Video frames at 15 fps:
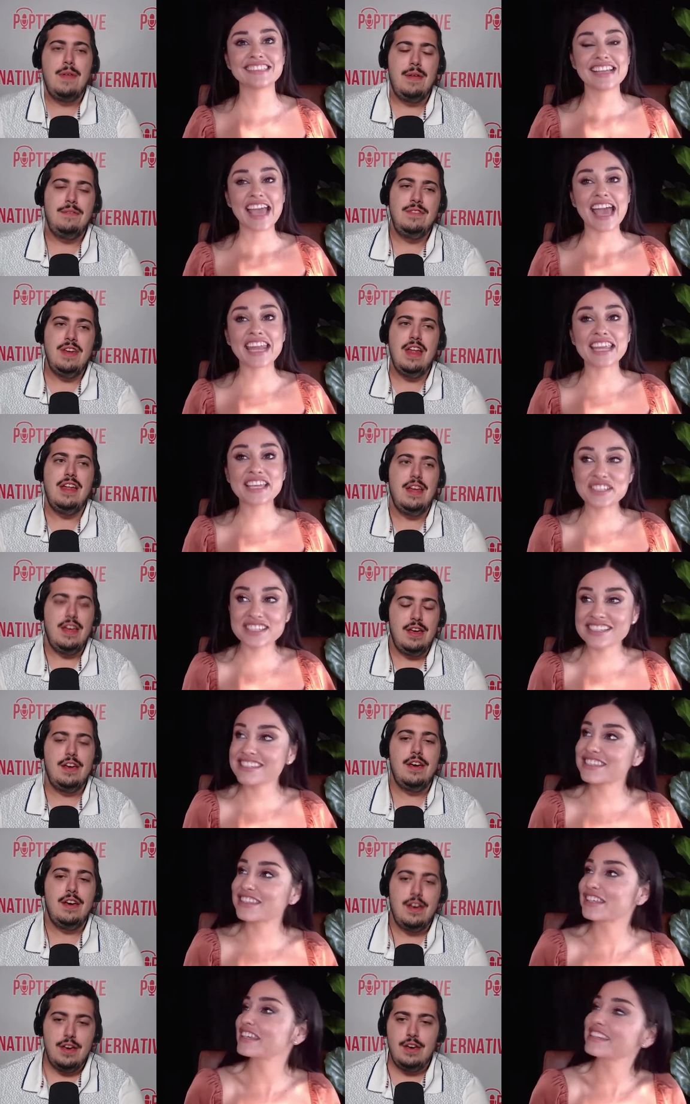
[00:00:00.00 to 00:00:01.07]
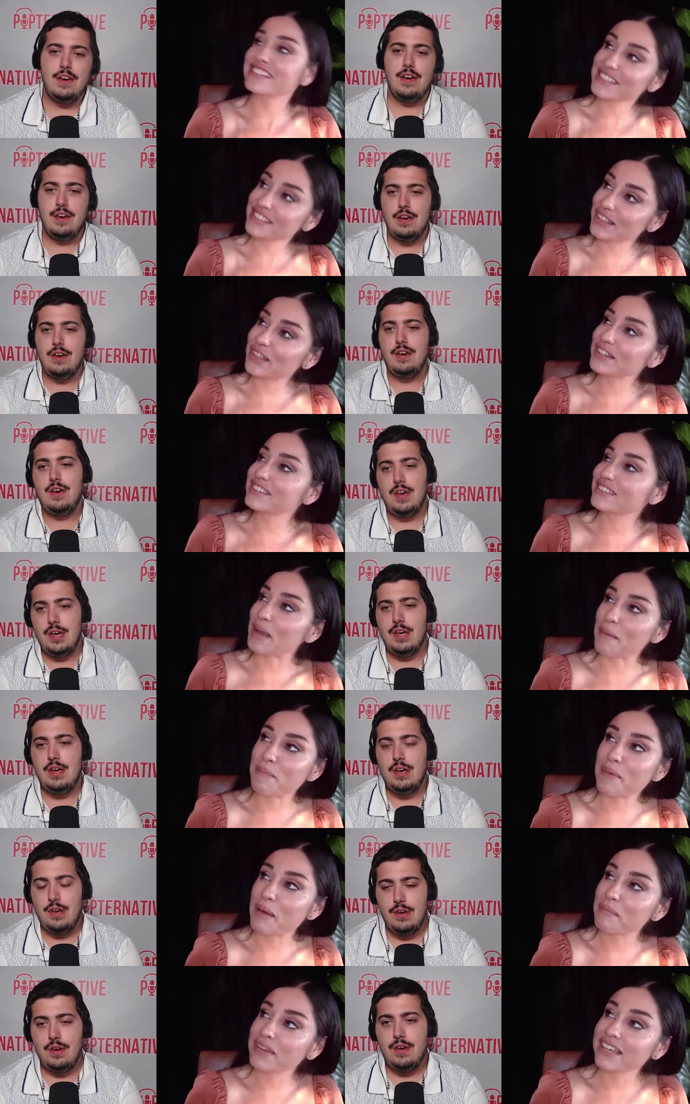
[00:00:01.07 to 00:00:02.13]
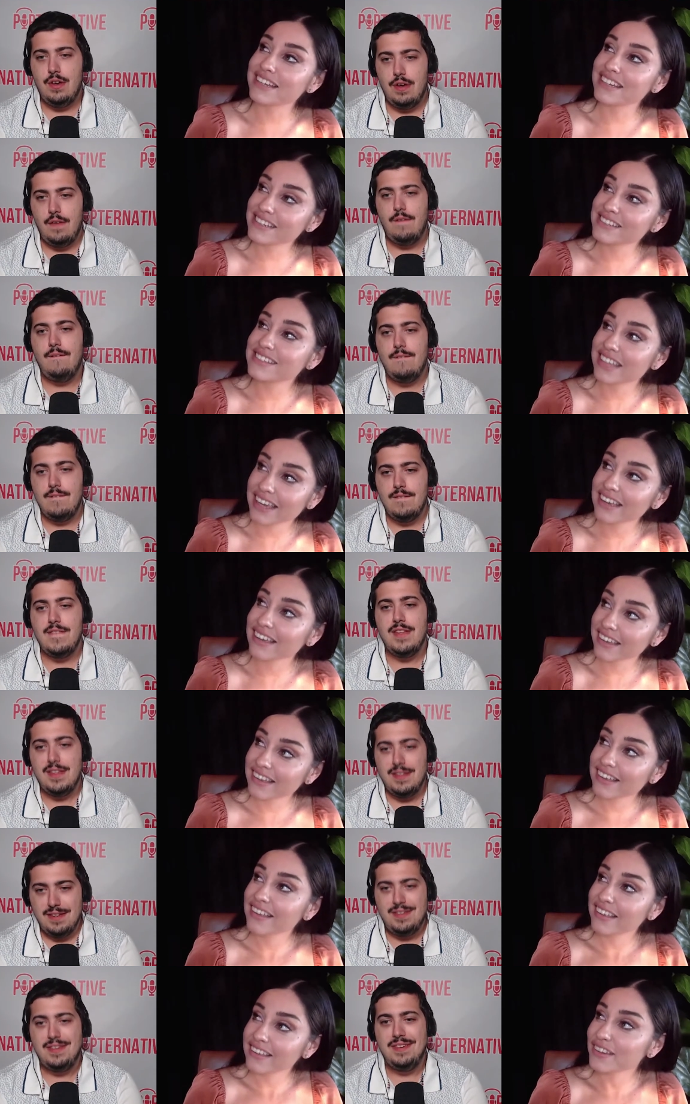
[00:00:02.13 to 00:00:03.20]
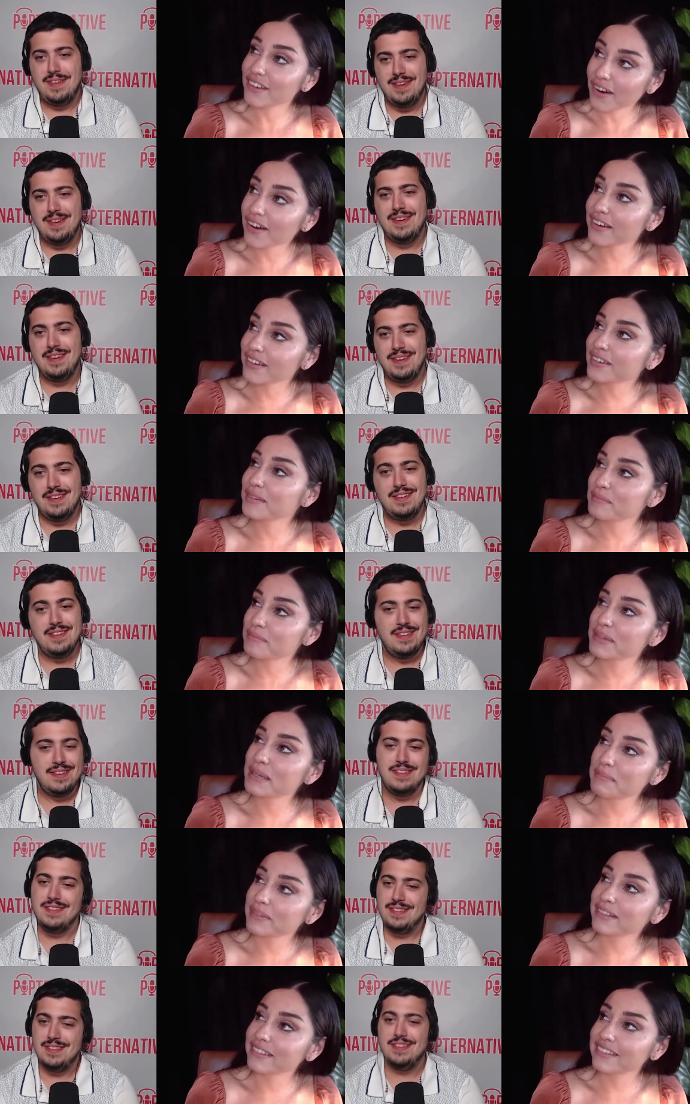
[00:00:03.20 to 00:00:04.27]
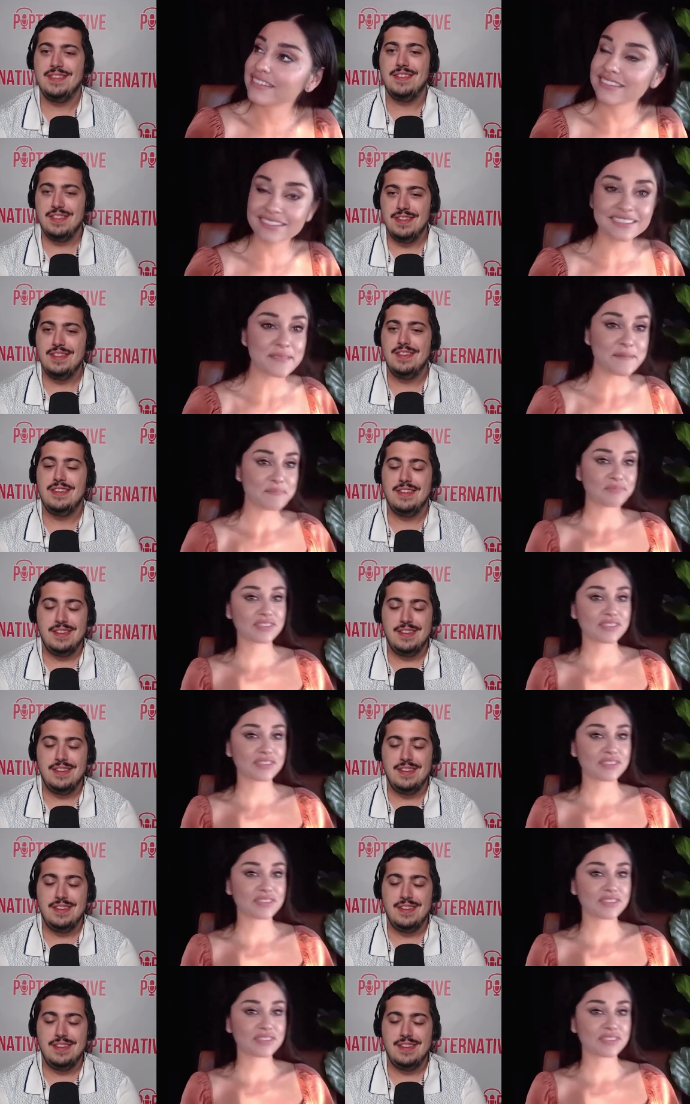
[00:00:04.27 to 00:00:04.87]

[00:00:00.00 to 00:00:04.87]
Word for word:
Speaker 1: And he just he just looks up at me and he's like,